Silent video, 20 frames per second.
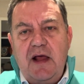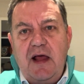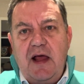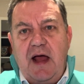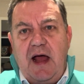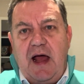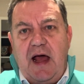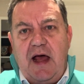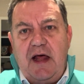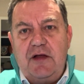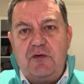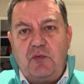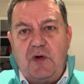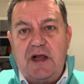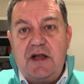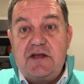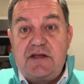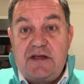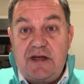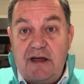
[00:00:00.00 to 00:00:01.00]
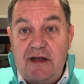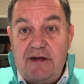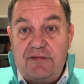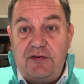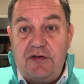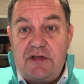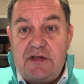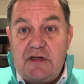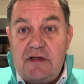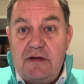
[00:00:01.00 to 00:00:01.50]
And when it's
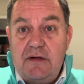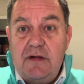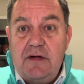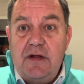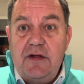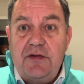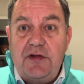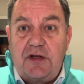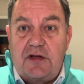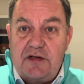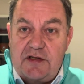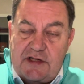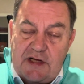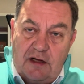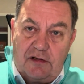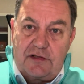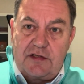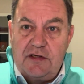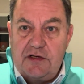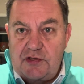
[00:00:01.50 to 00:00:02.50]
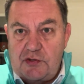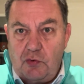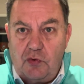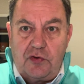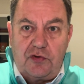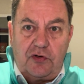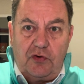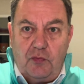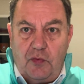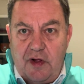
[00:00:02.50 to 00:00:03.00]
delivered, the consultants
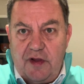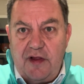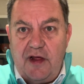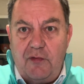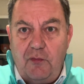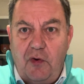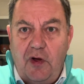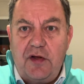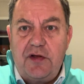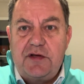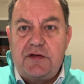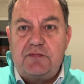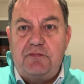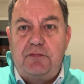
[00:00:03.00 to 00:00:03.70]
order what they want,